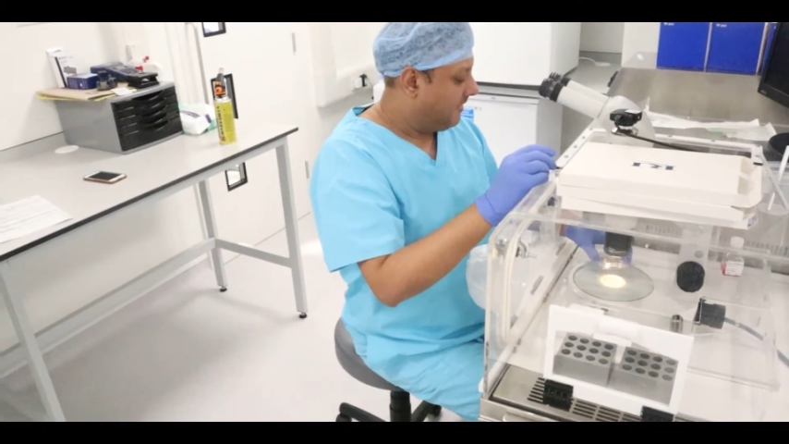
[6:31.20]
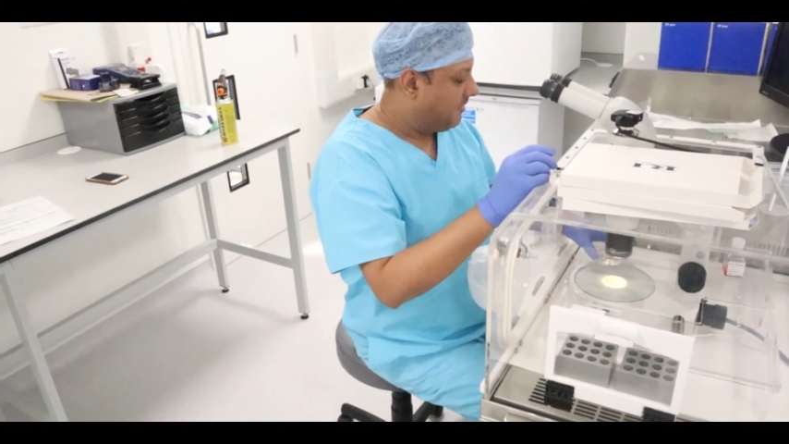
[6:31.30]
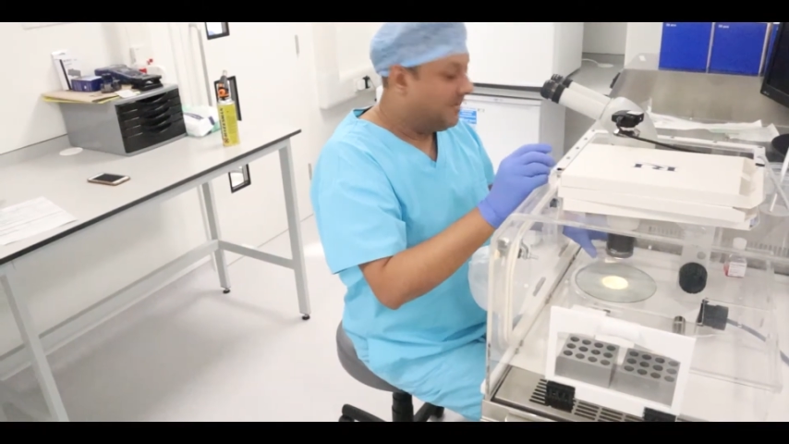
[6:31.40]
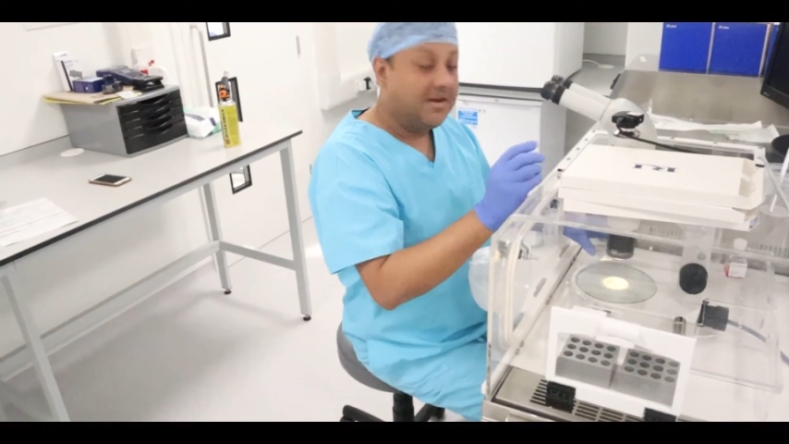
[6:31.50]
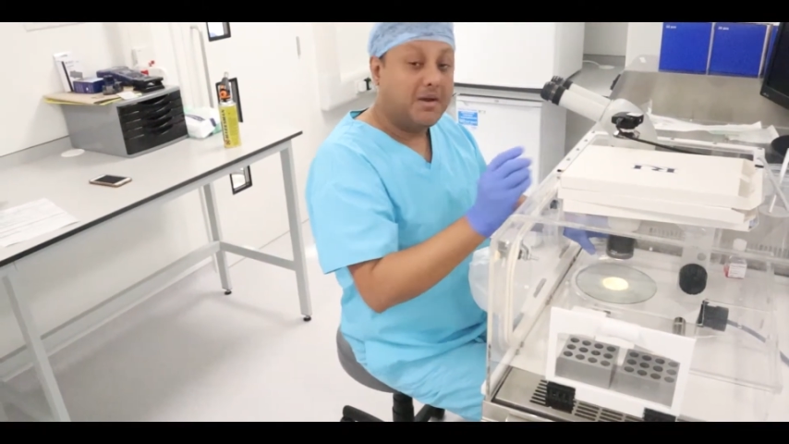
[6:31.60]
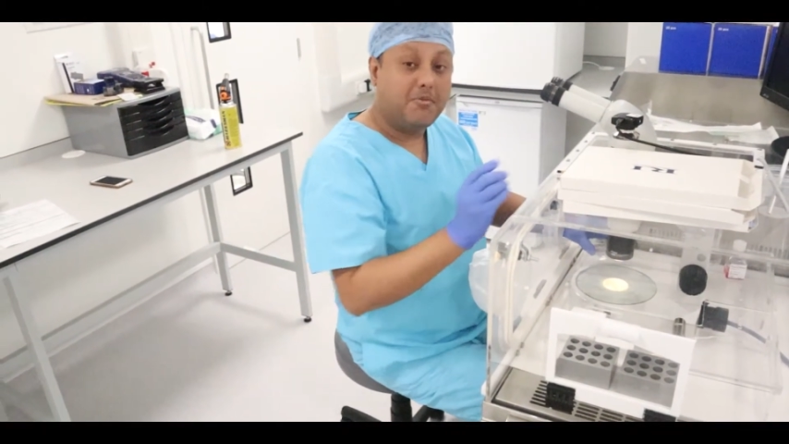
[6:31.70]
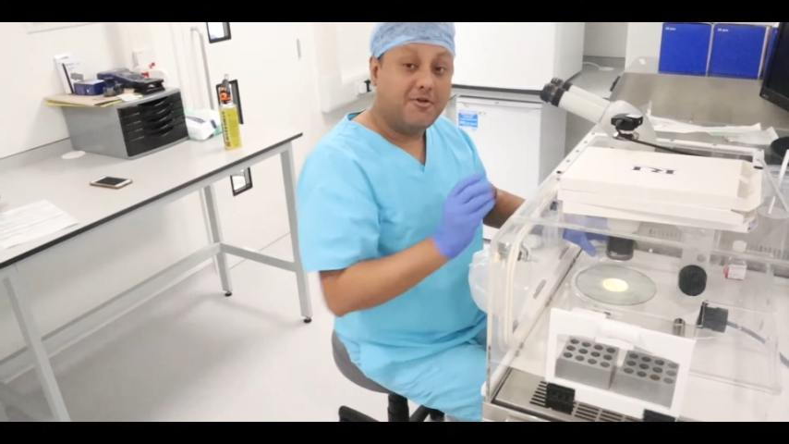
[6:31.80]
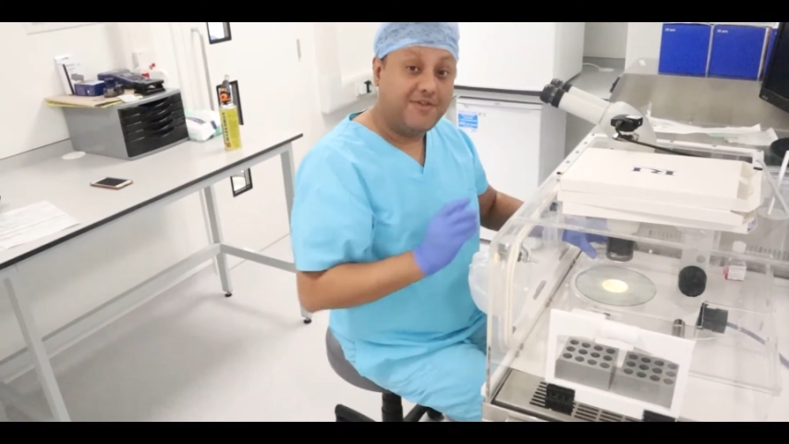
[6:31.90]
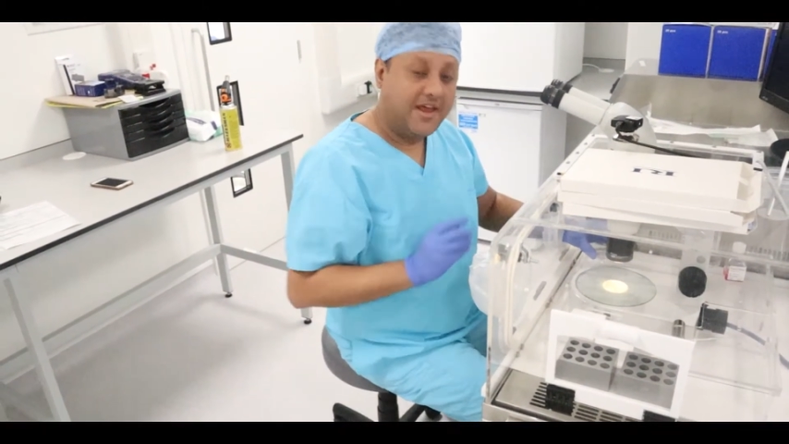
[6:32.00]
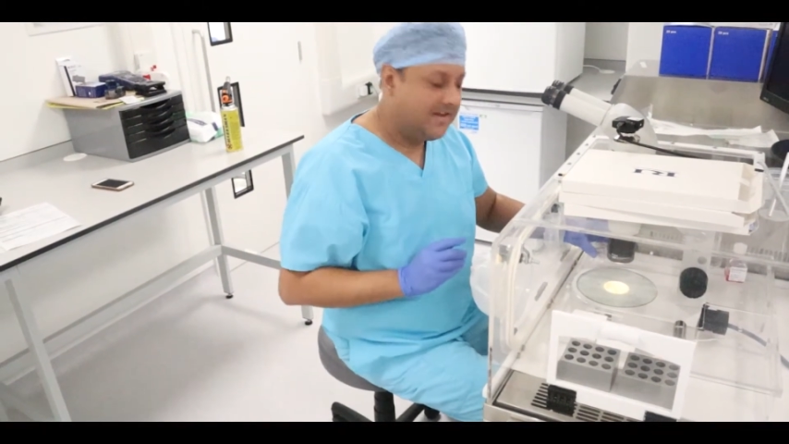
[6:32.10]
with the number
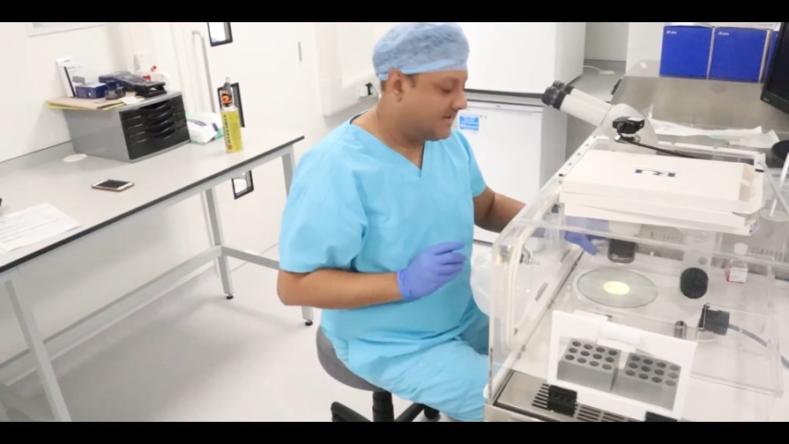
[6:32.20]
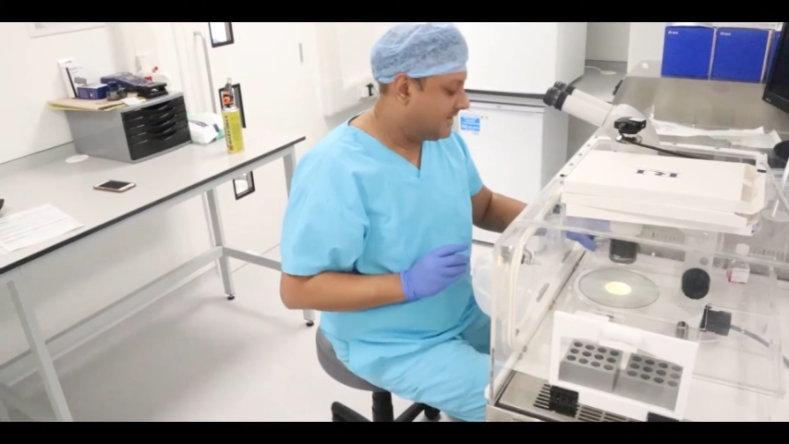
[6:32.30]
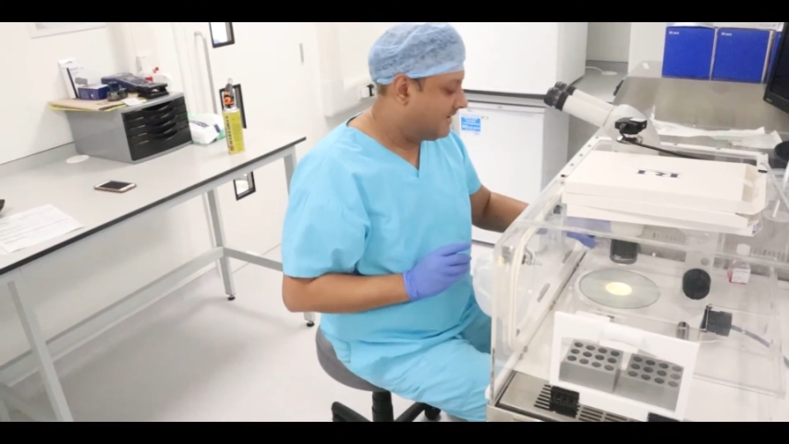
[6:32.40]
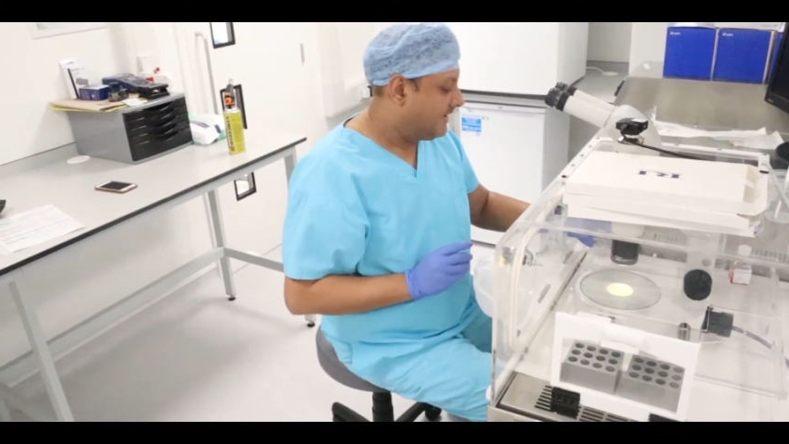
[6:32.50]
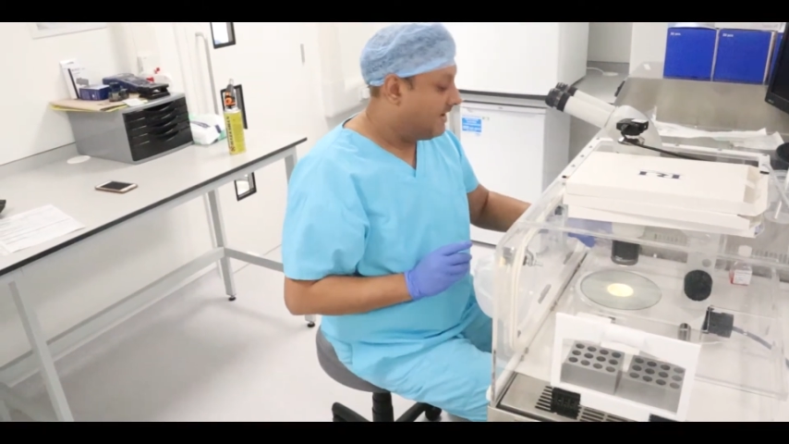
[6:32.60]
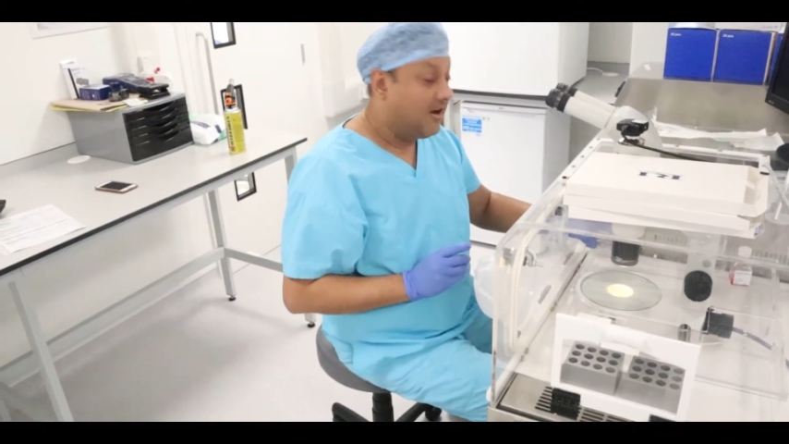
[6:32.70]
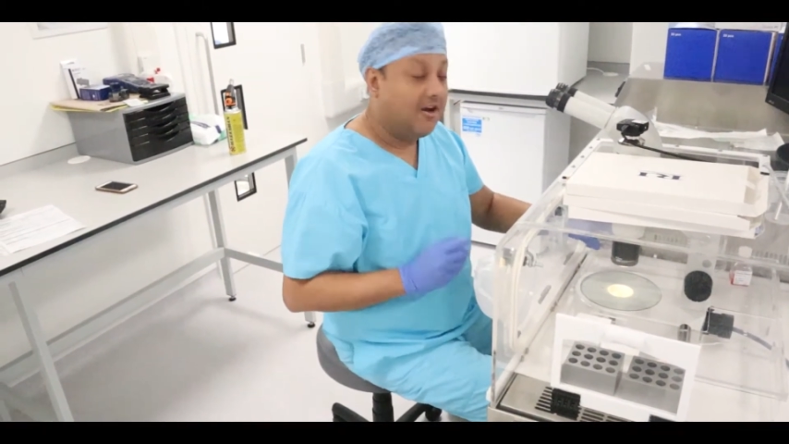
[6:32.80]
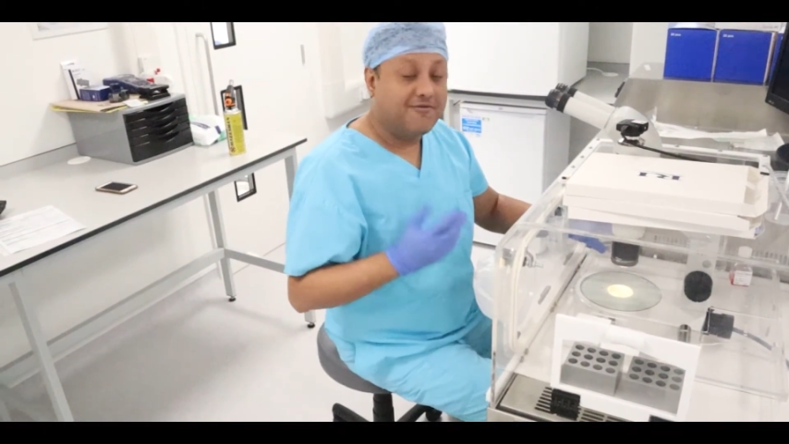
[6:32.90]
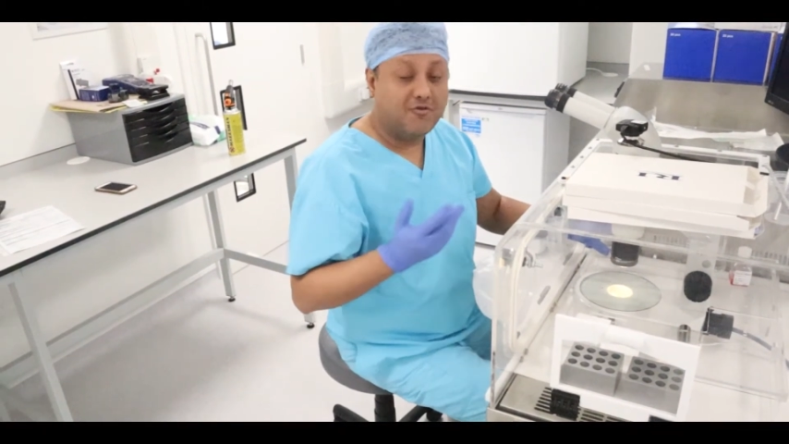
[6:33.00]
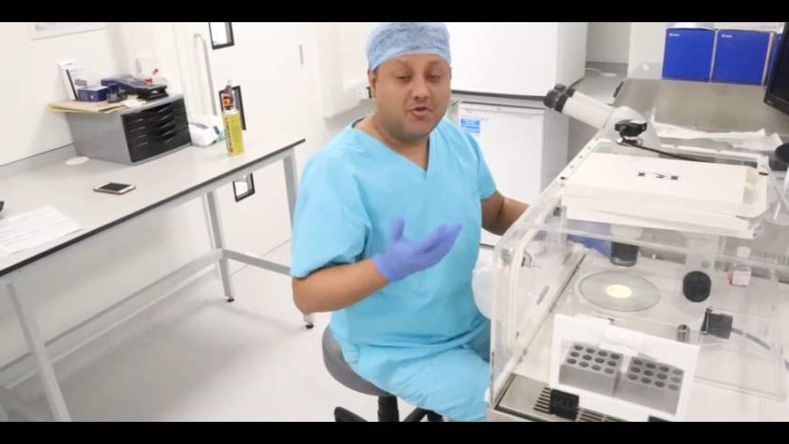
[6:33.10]
of eggs.
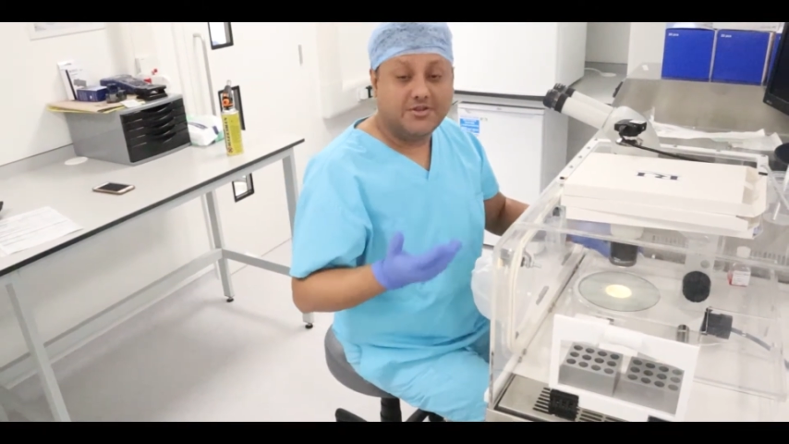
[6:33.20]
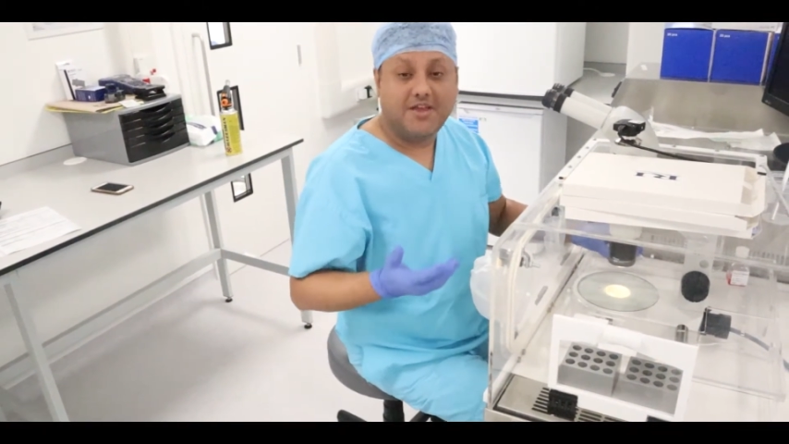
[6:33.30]
Of course,